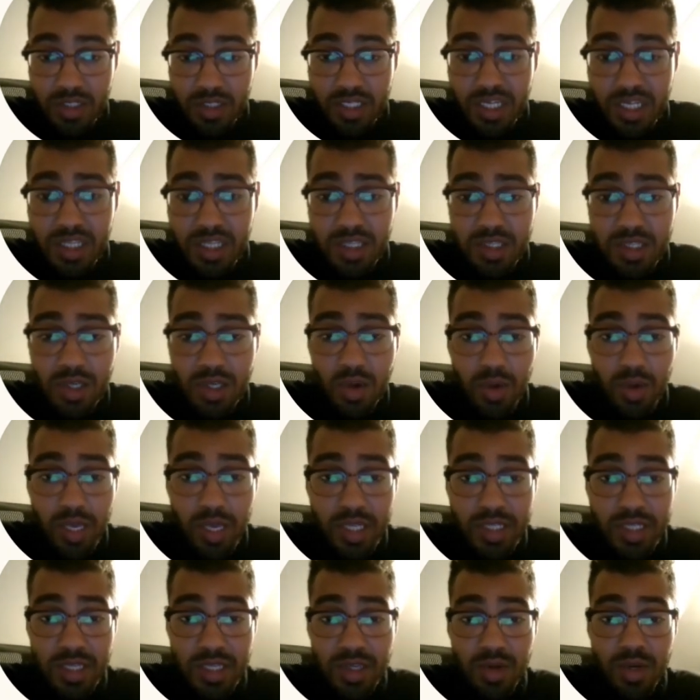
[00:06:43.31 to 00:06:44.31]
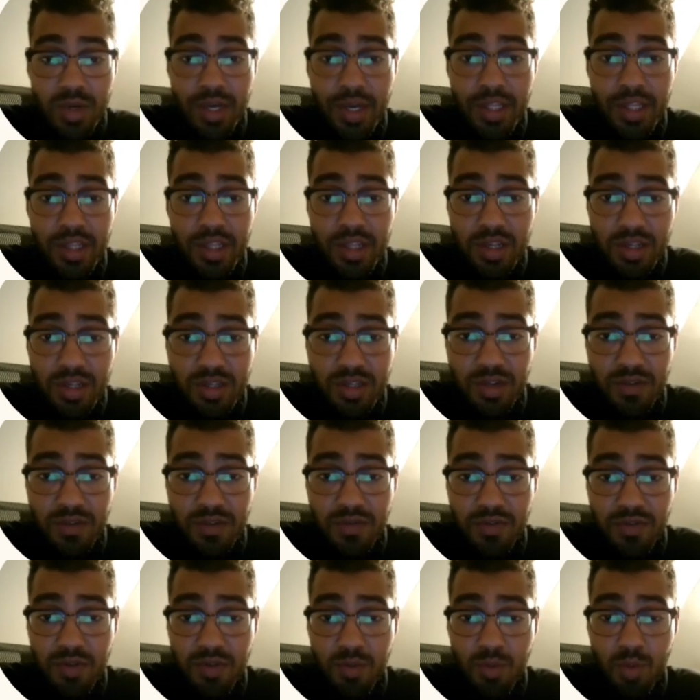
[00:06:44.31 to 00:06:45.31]
It is so easy. You can learn it
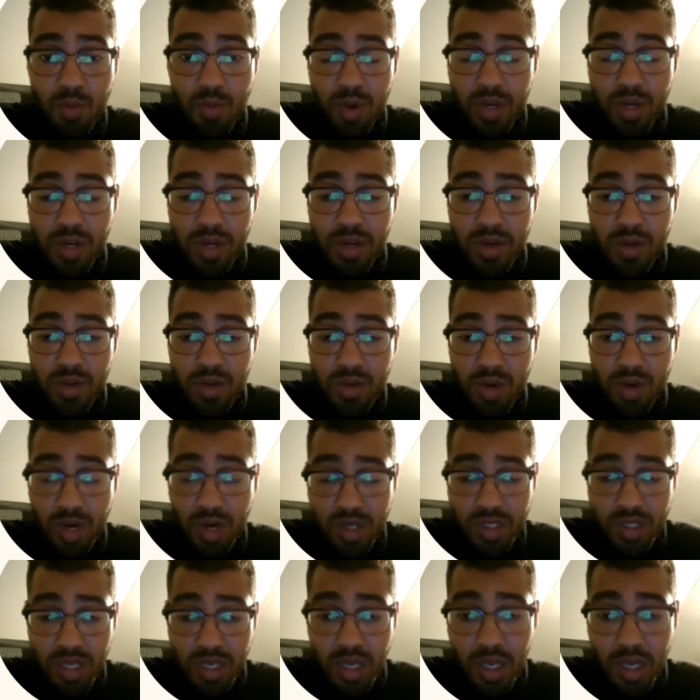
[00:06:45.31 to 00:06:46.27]
from where you want.